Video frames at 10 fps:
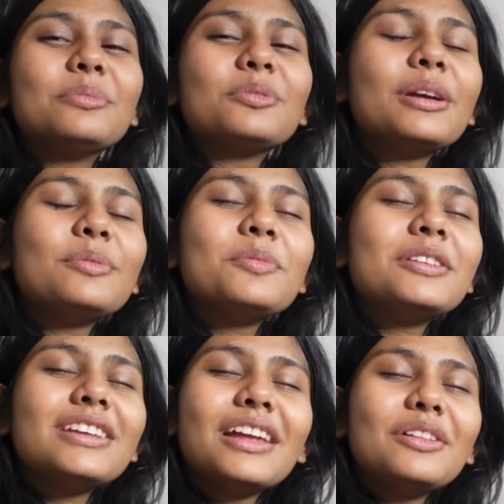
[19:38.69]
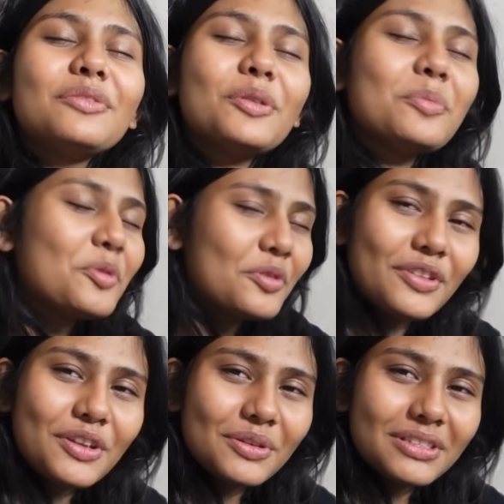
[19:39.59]
subscribe to my channel for more
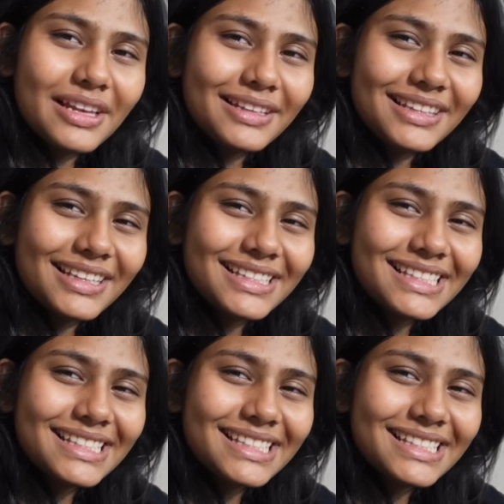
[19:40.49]
videos like this,